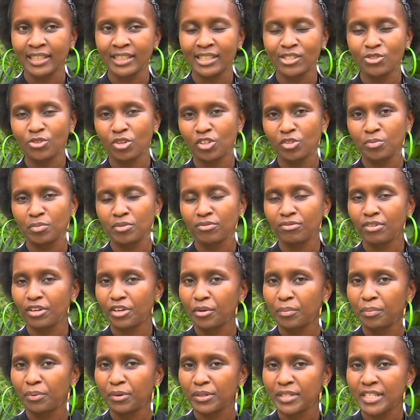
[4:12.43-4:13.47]
It's going to be
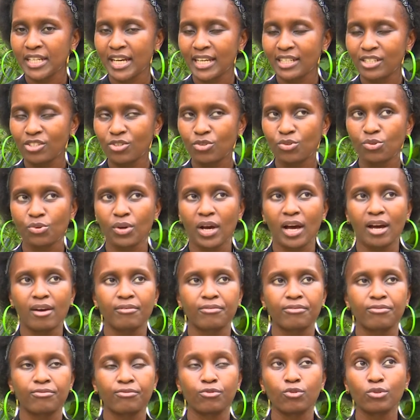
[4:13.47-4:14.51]
very important to
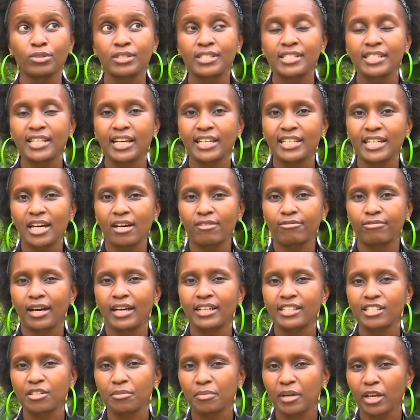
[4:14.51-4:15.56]
have foods that have
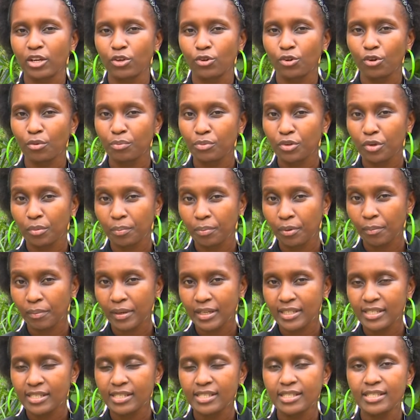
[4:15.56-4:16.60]
antimicrobial
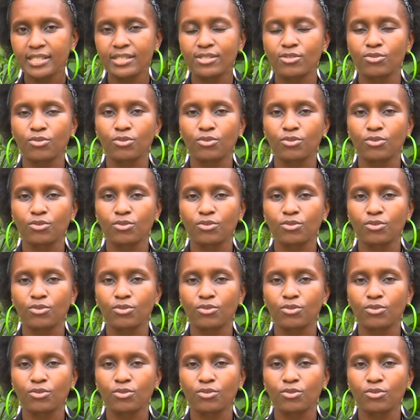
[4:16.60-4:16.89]
properties,